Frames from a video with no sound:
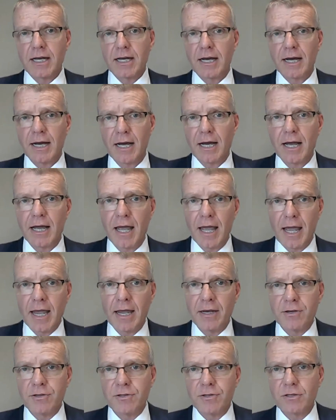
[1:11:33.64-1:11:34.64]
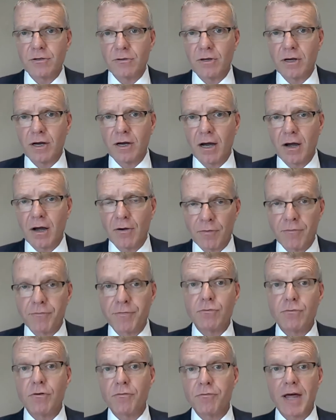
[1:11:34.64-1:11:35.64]
And a
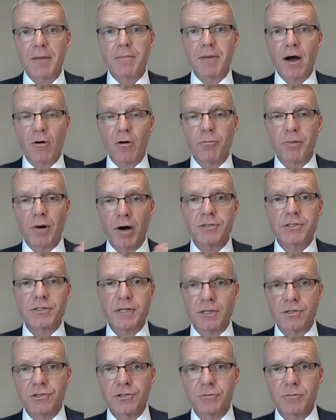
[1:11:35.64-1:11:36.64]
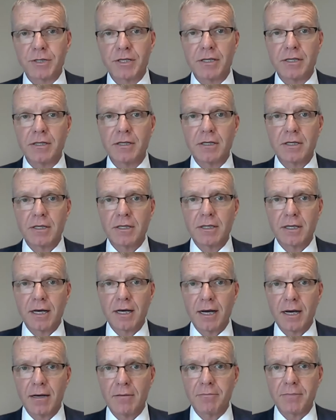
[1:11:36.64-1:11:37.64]
review of that whole process should be
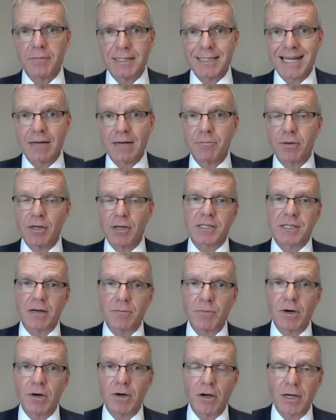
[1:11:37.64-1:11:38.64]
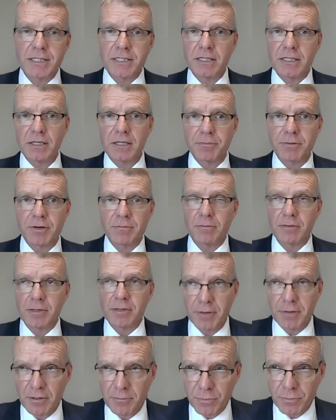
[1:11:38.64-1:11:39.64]
done by someone, ideally probably
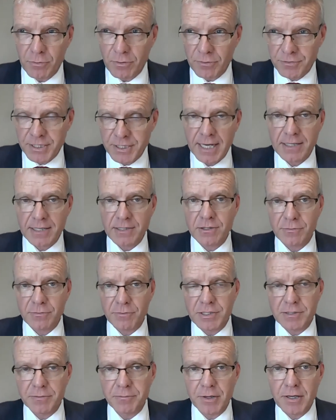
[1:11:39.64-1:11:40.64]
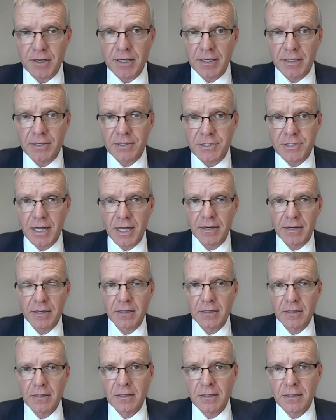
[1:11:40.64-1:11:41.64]
by the Board of Tax. The reason being is that
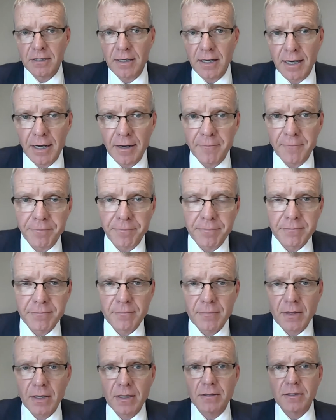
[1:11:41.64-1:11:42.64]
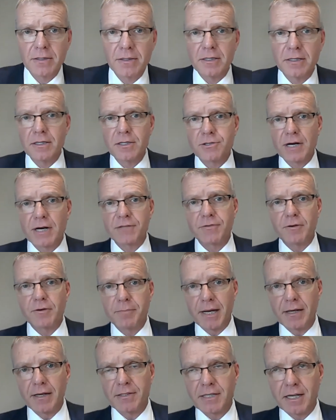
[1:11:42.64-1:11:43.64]
the transfer
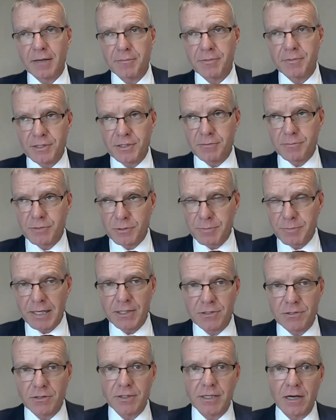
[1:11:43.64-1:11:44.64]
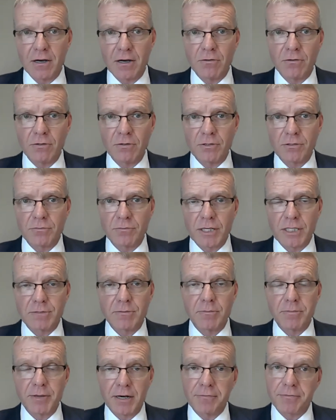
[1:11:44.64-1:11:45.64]
balance cap system was based on the old
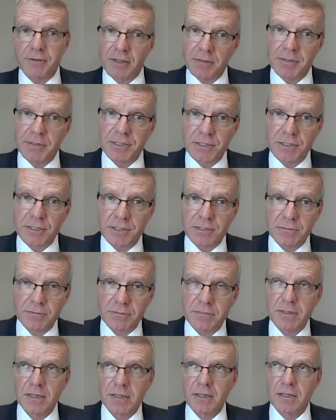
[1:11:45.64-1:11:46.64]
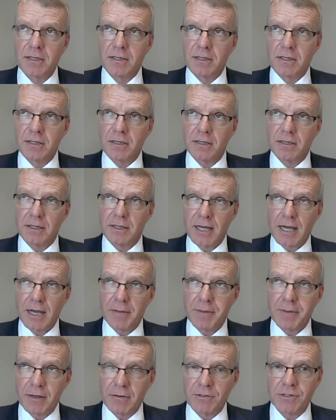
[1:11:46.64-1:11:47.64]
reasonable benefit limit system, and the
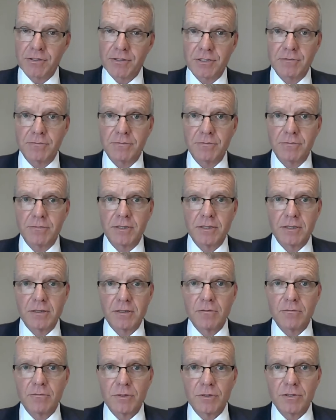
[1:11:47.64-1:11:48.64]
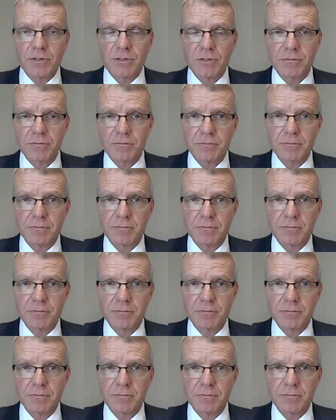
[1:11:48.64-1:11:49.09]
RBL system was